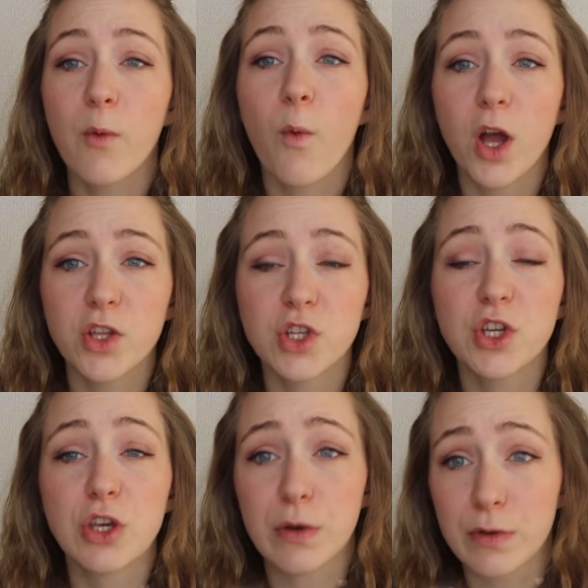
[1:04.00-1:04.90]
want to
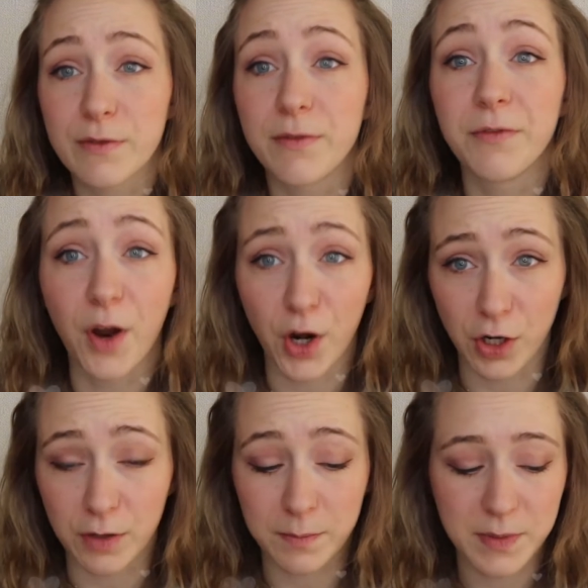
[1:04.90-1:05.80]
use
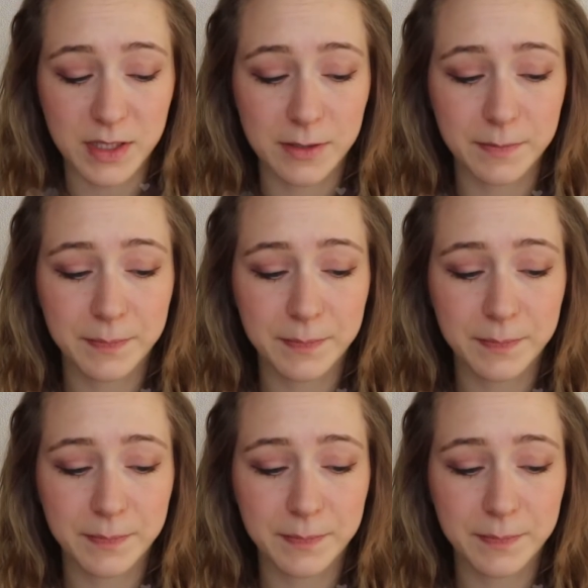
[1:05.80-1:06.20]
verbs.